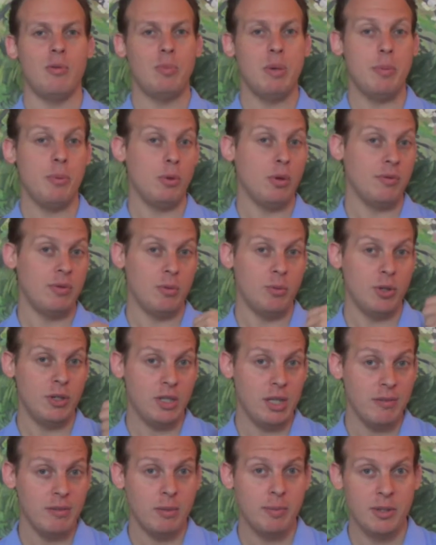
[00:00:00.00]
People often want
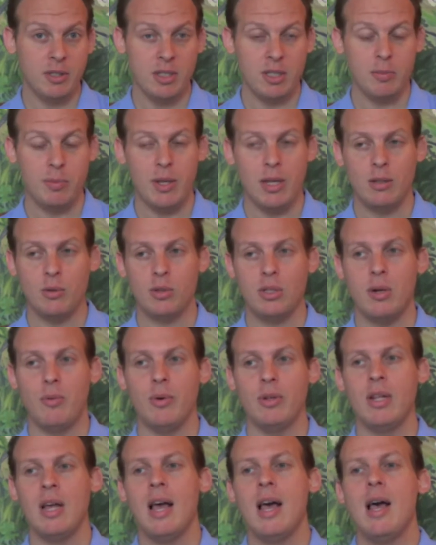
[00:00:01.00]
to give the business plan to
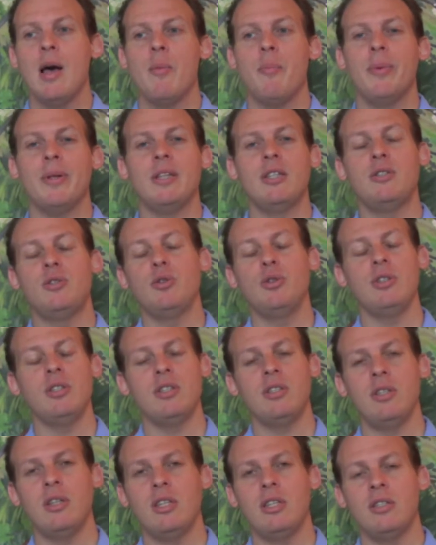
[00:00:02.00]
someone, but the
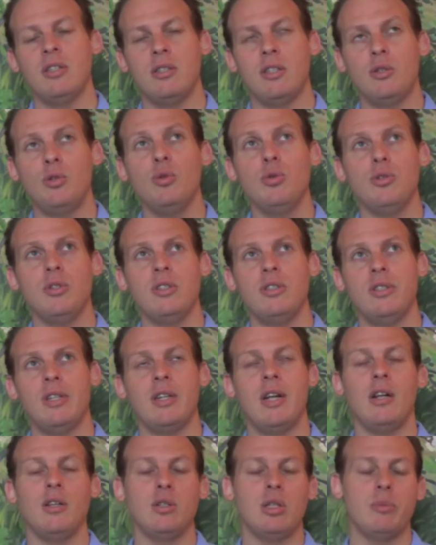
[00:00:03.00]
truth is
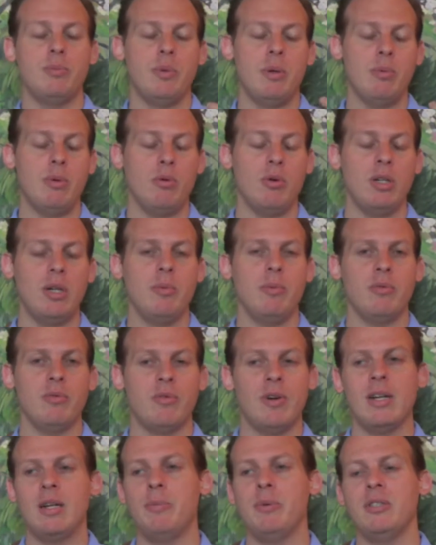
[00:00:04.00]
that also people want to
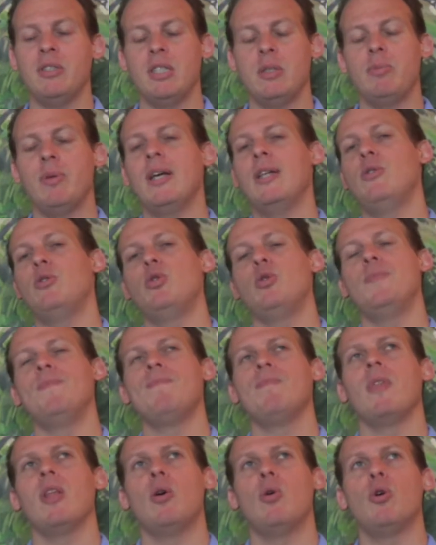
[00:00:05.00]
write a business plan
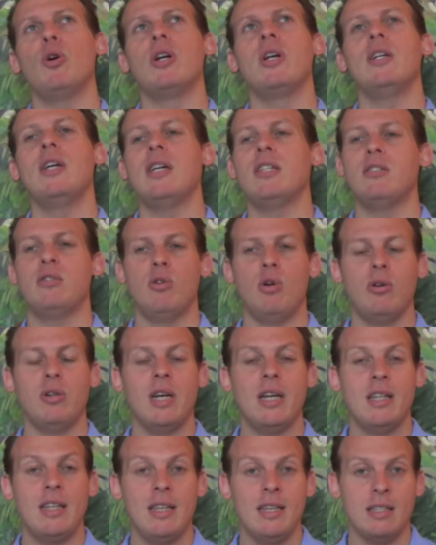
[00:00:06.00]
to organize their
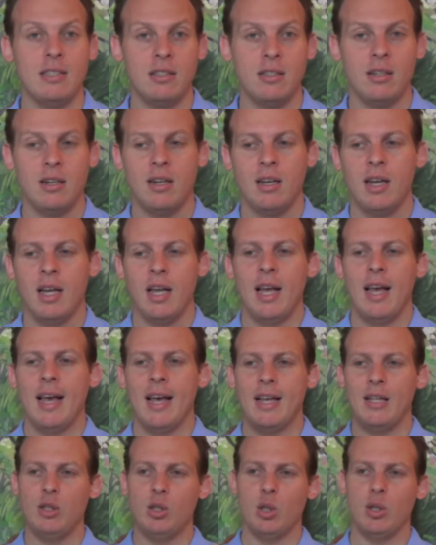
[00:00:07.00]
own ideas.
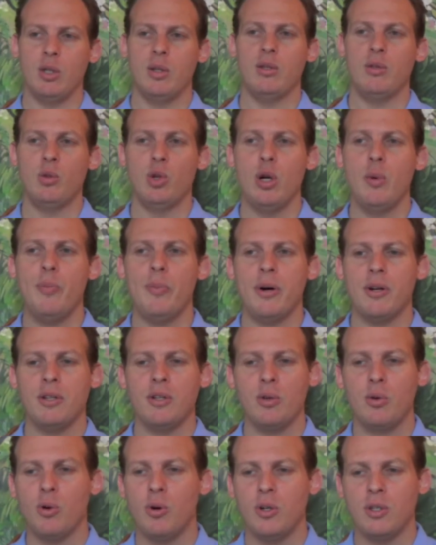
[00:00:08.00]
And so the third part
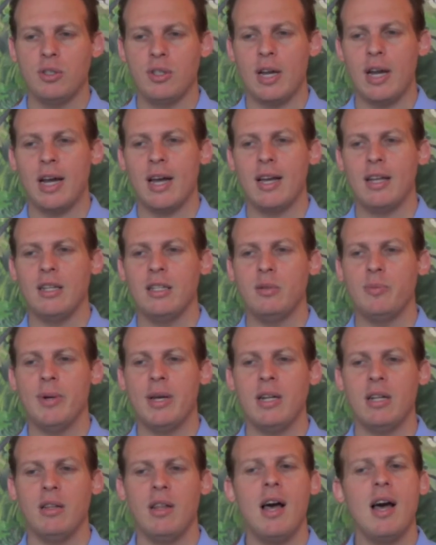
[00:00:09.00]
of the course, I
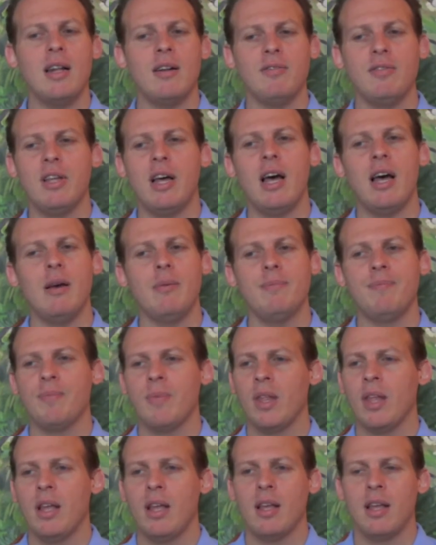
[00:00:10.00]
spend a lot of time
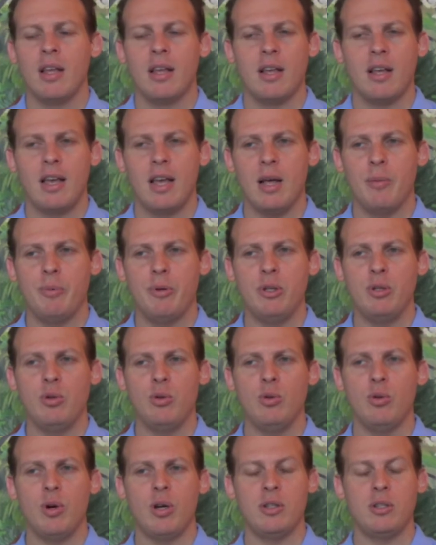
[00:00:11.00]
helping
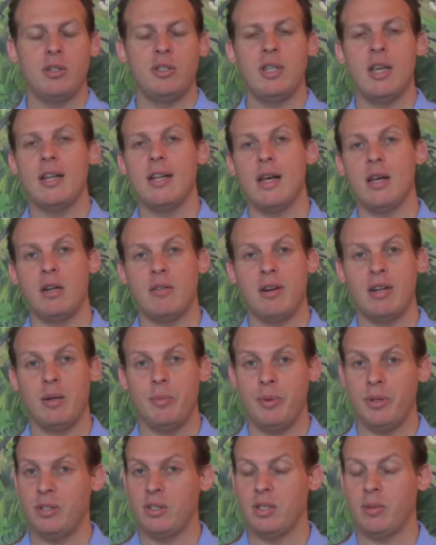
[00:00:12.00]
you understand how to write
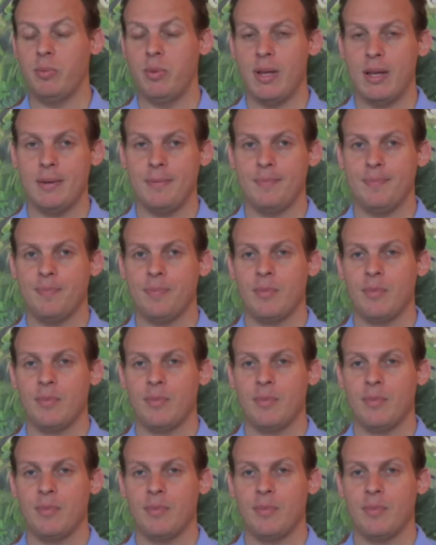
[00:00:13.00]
a business plan.